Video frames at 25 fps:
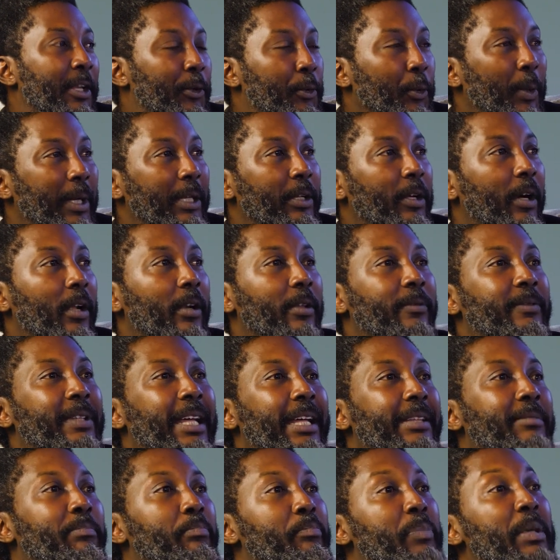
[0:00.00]
doing all of
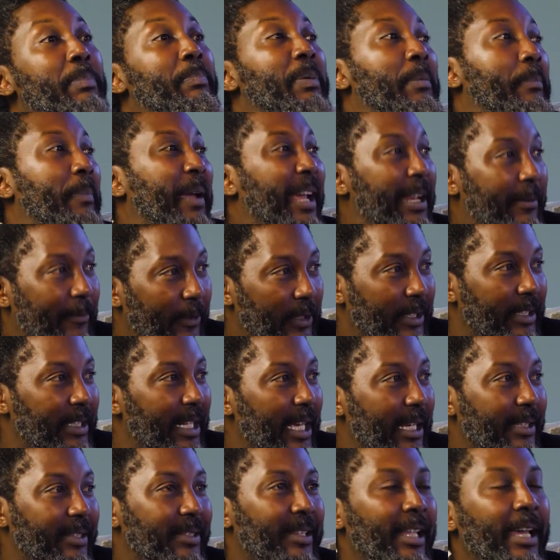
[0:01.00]
that. Be prepared for the
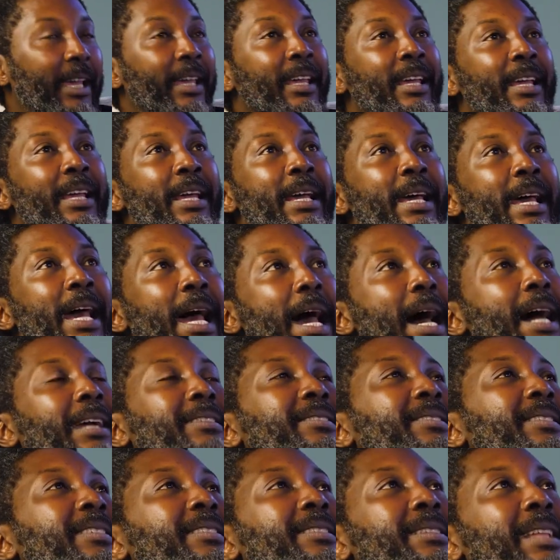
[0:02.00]
next day. I
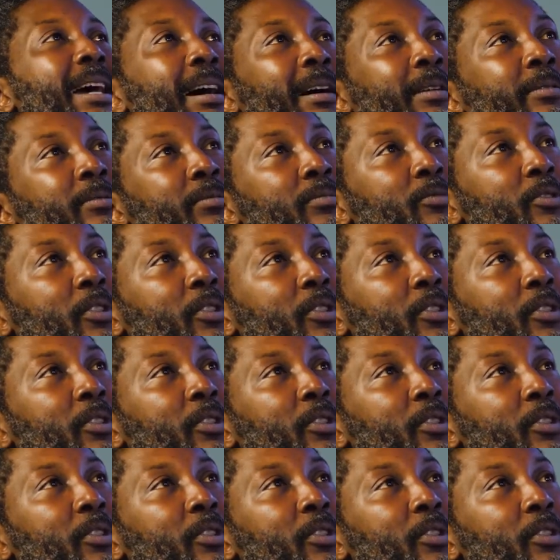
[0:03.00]
sit down